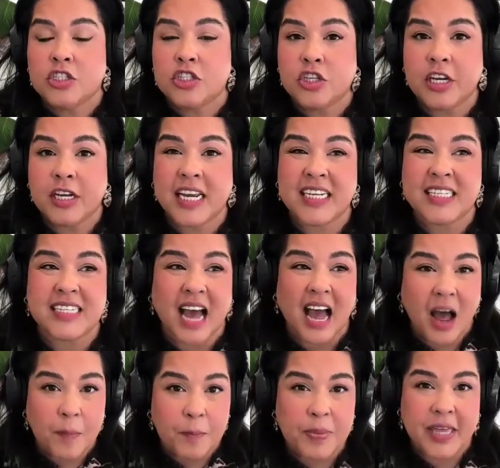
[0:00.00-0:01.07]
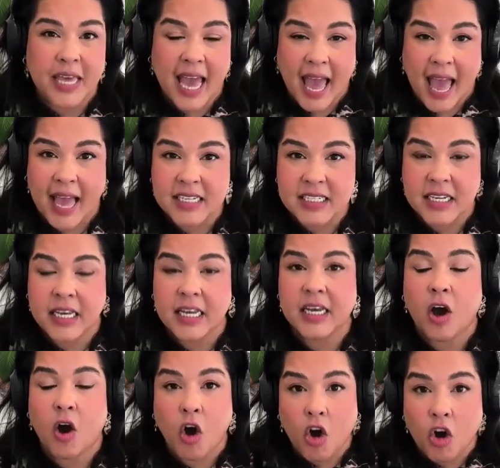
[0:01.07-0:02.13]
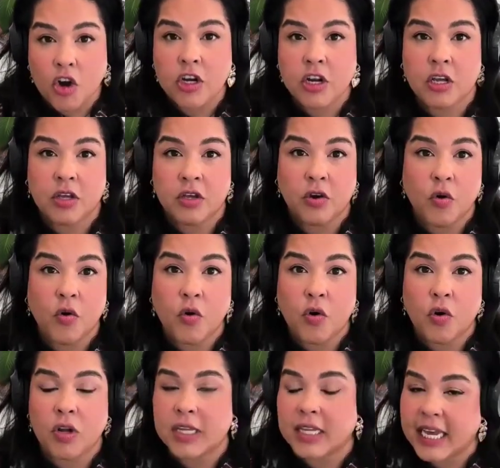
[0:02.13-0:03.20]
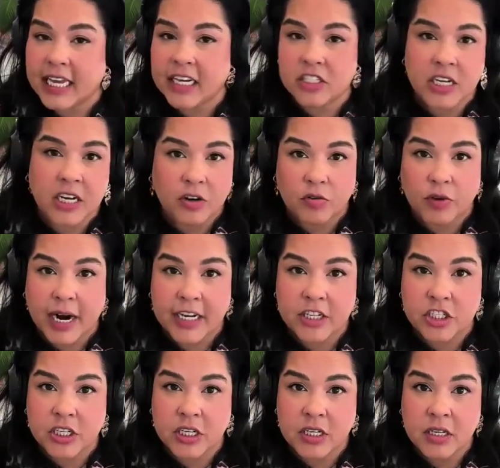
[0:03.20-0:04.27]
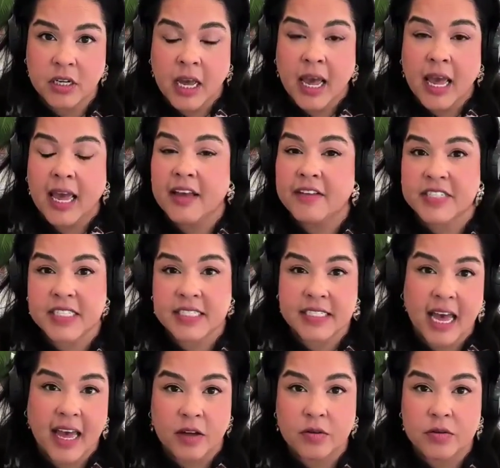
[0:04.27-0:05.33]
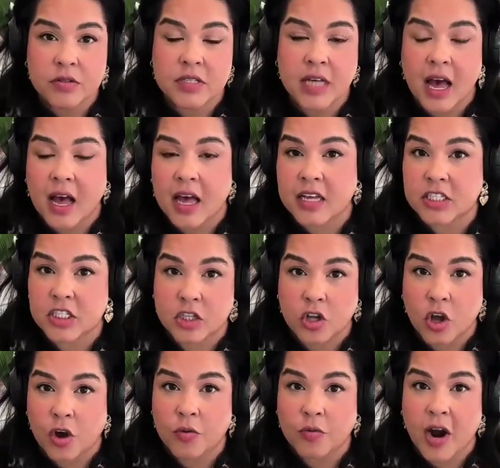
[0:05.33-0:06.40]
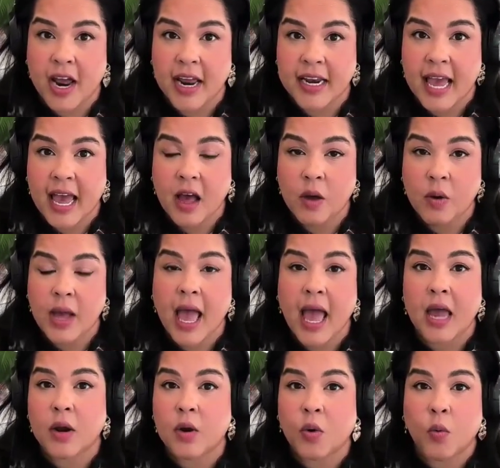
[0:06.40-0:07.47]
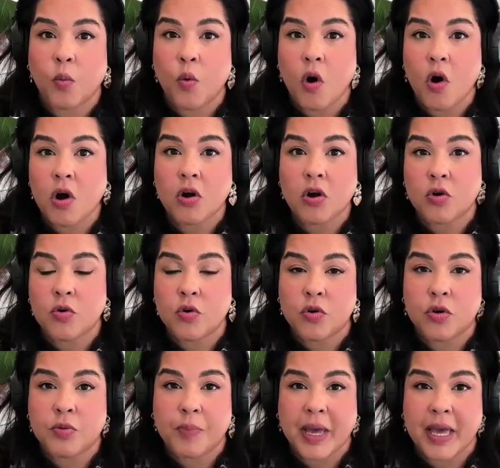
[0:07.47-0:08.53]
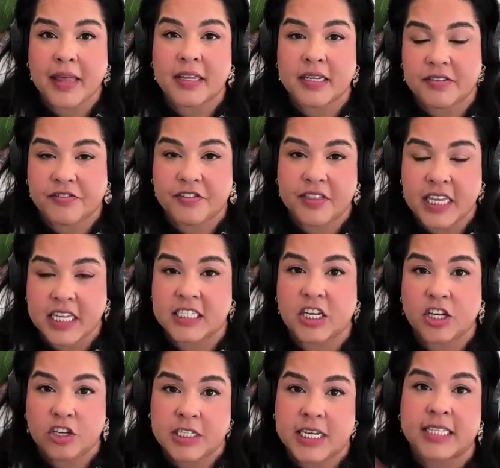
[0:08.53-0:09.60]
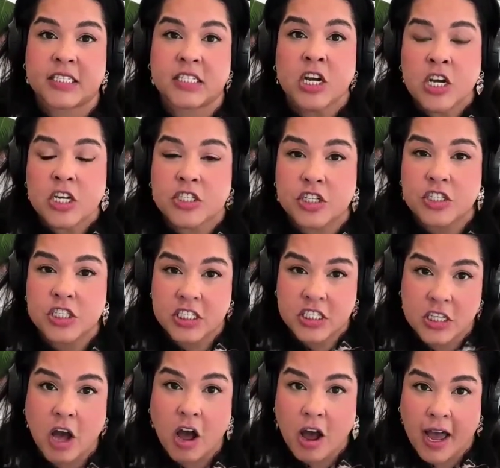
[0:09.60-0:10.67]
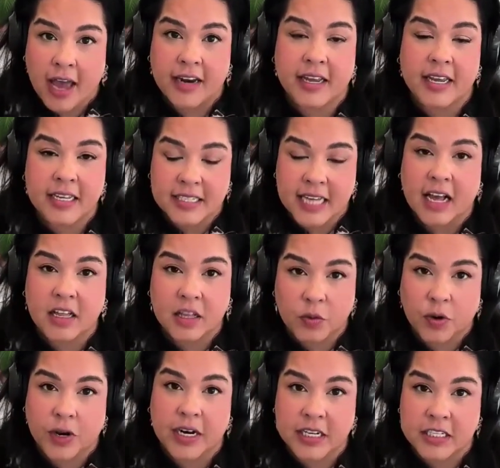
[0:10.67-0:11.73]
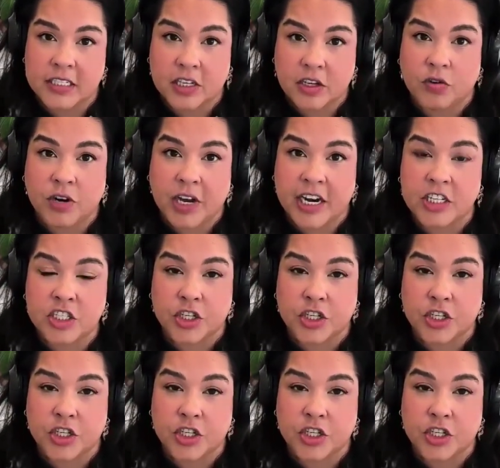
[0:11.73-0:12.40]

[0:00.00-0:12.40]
Do you need to up the ante on your lead generation if sales are slow right now? And what could be the different things that you test. So decide exactly what it is that you're going to